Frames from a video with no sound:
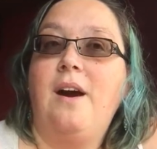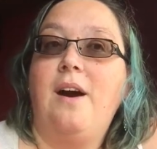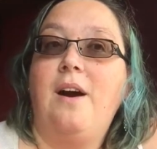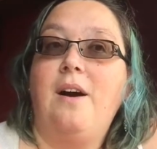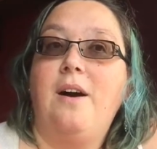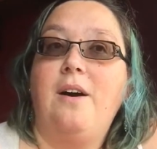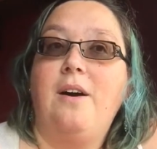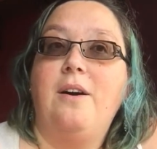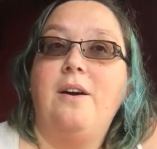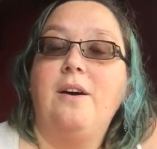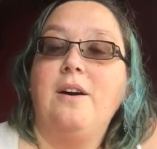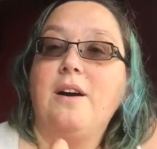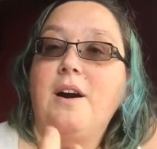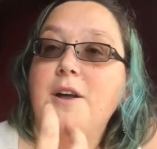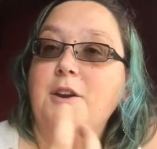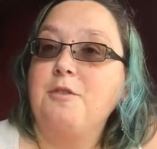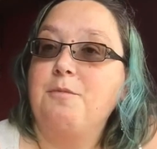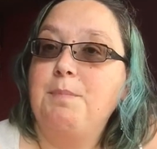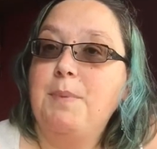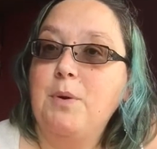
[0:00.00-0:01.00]
are
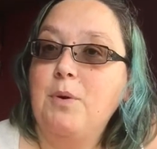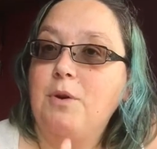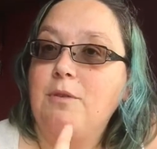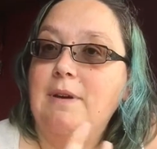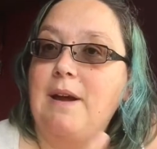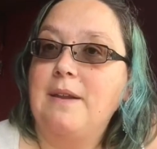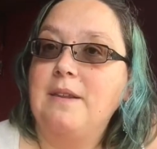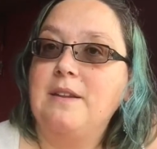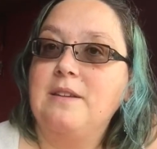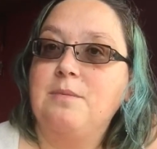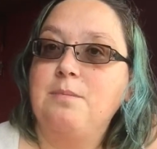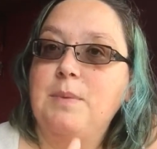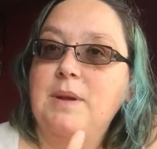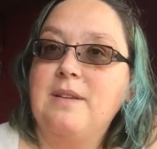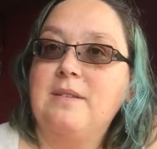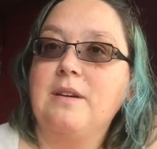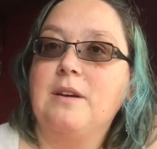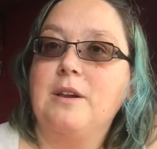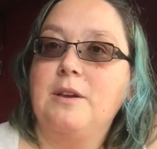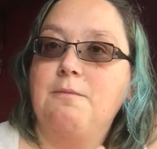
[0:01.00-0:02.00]
kind of built around these
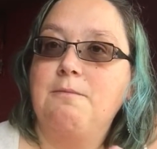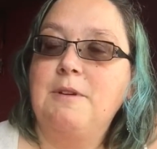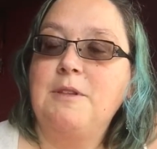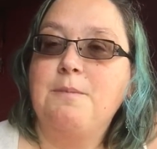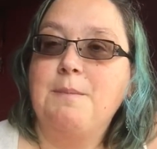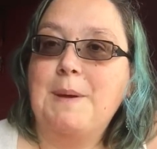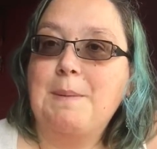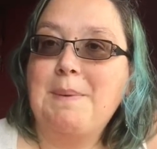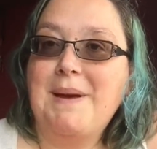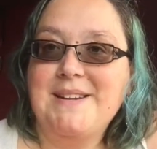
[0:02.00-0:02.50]
musical and rhythmic